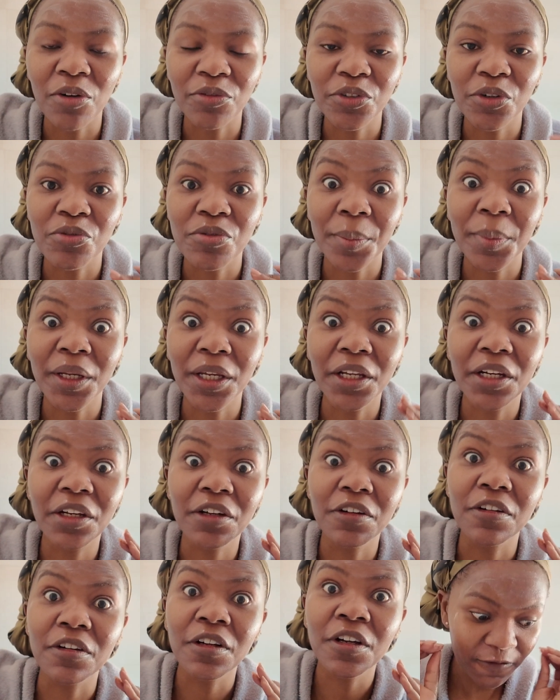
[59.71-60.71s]
after rubbing it
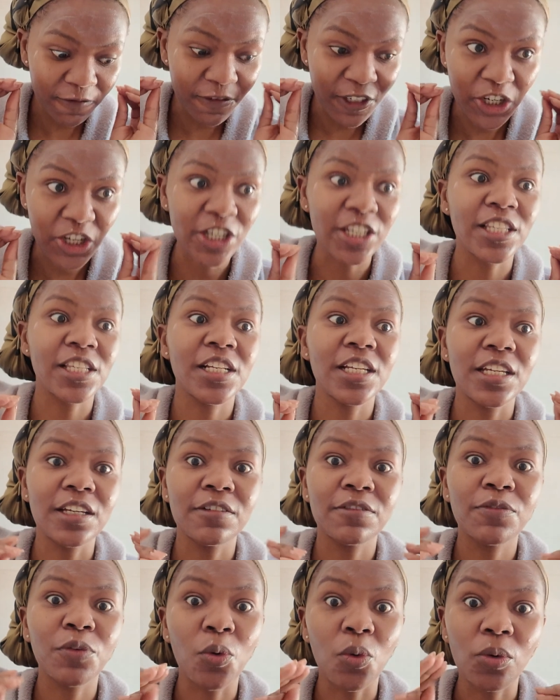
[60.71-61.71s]
in
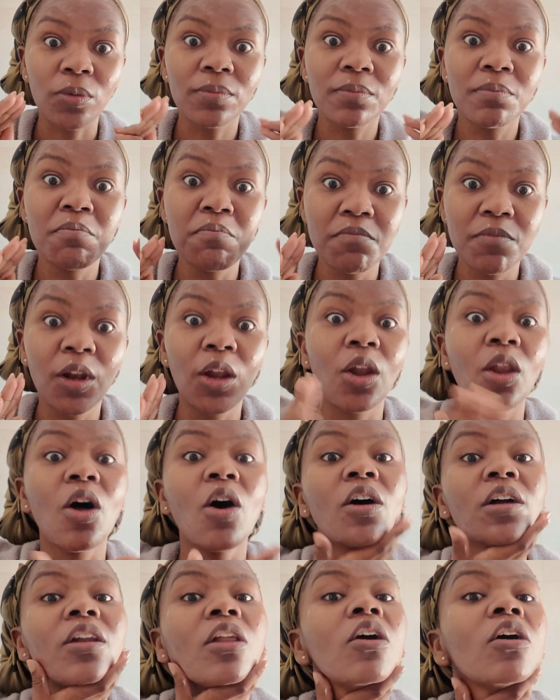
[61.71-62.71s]
viciously for a
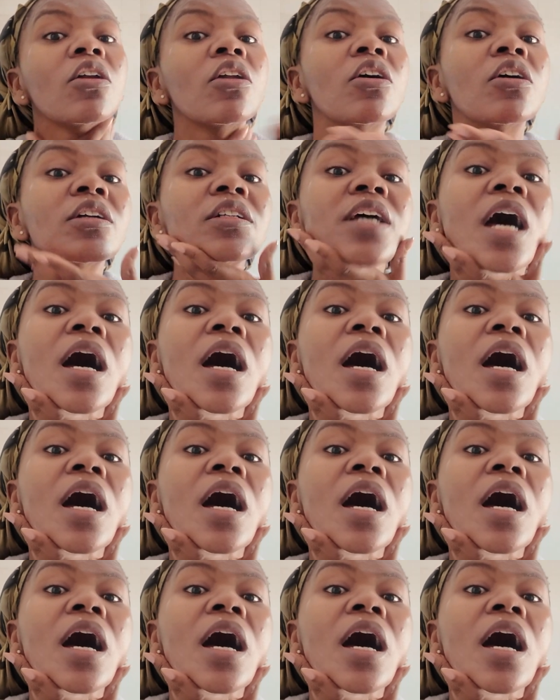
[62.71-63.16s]
long